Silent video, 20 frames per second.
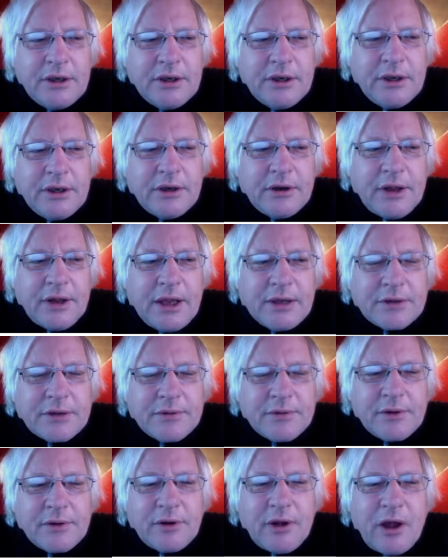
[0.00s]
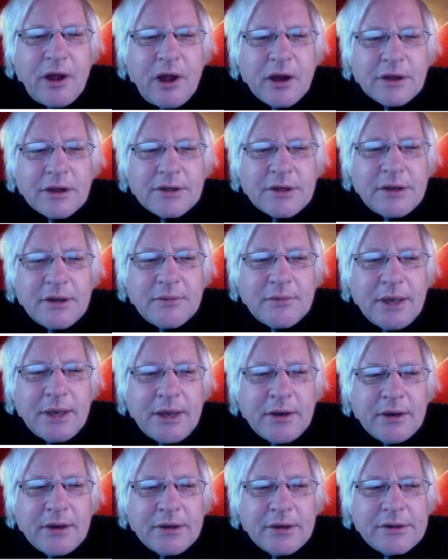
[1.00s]
You know, that's where the logs come
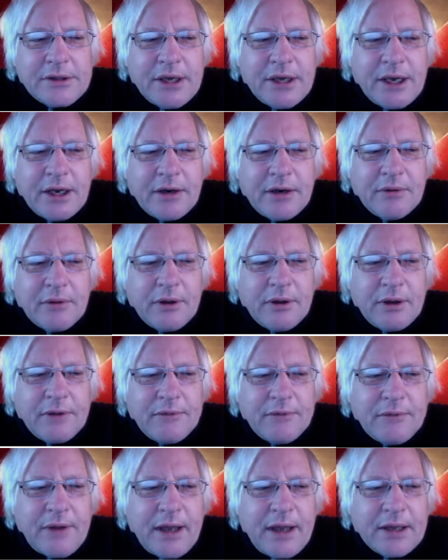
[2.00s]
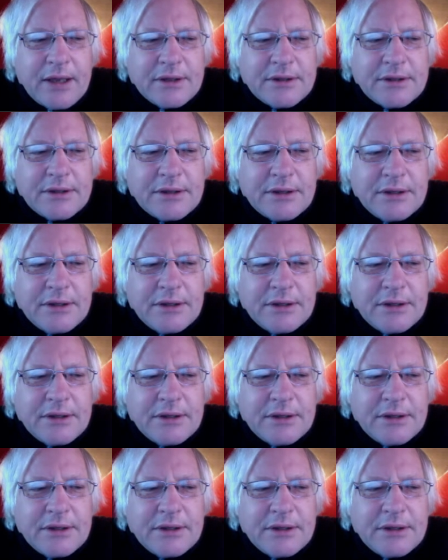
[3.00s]
down a channel really fast,